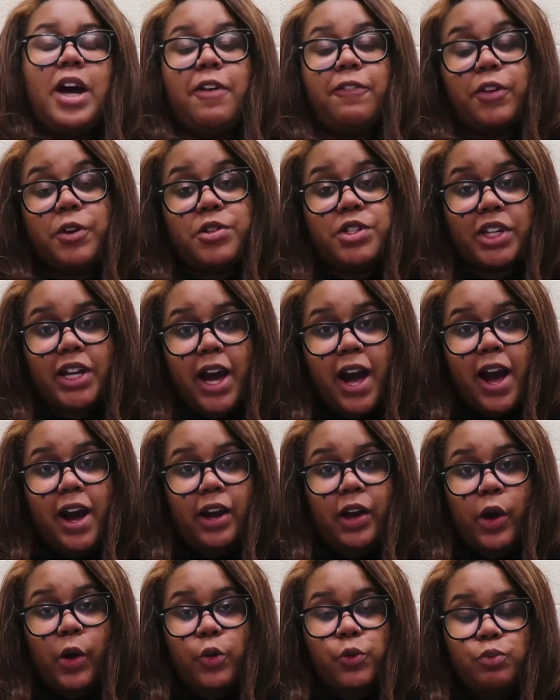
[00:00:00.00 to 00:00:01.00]
I'm from
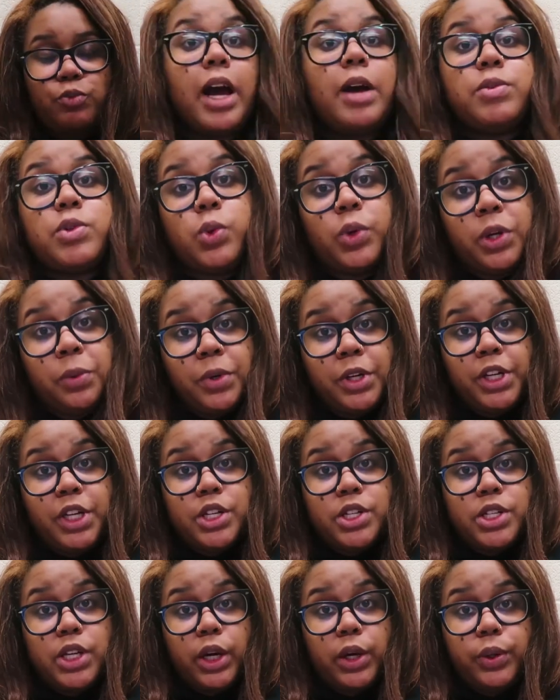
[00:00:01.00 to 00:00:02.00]
Chicago. I'm 21
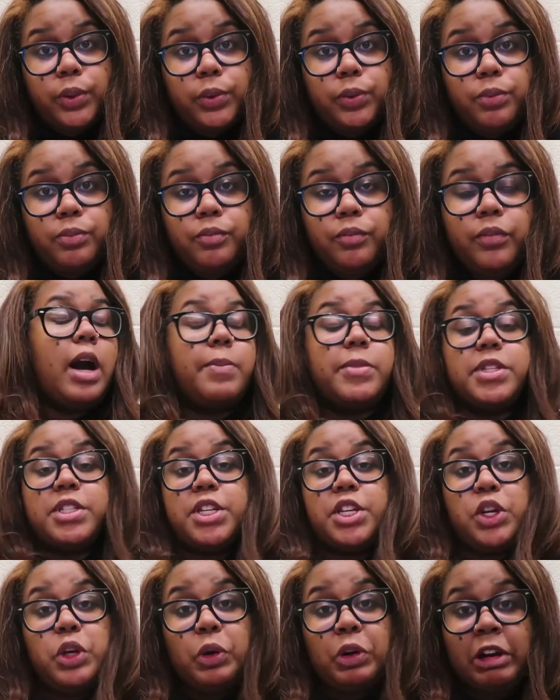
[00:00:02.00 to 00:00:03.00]
years old. I'm
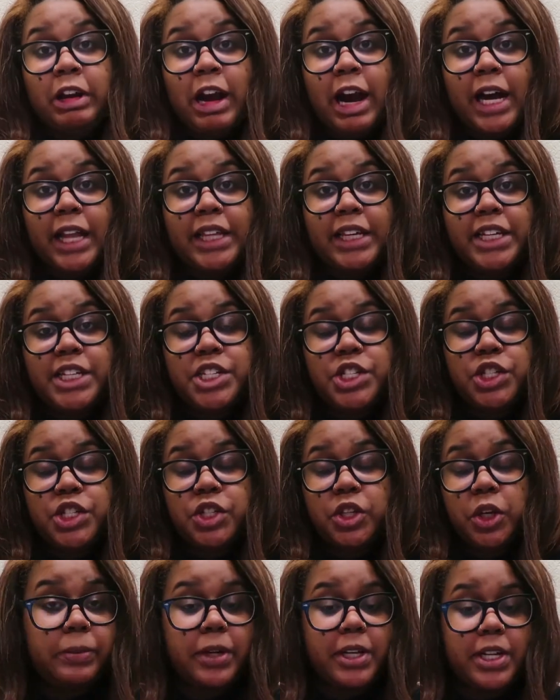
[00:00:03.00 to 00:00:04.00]
senior in college.
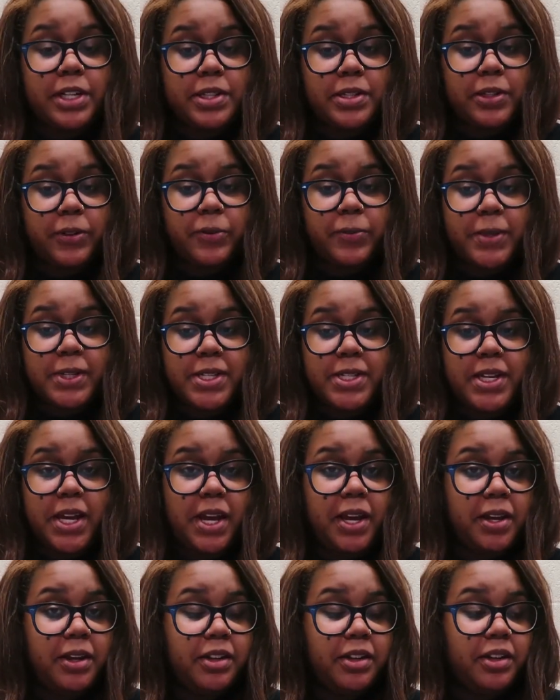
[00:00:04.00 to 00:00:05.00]
What else is there for me to
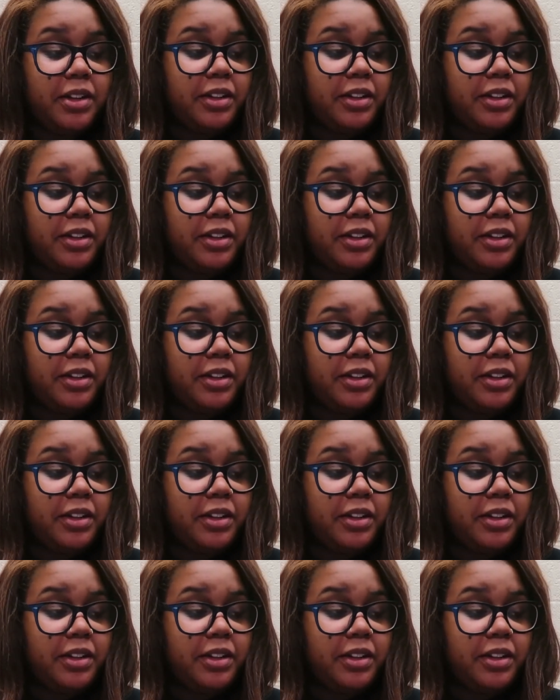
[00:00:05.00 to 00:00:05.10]
say?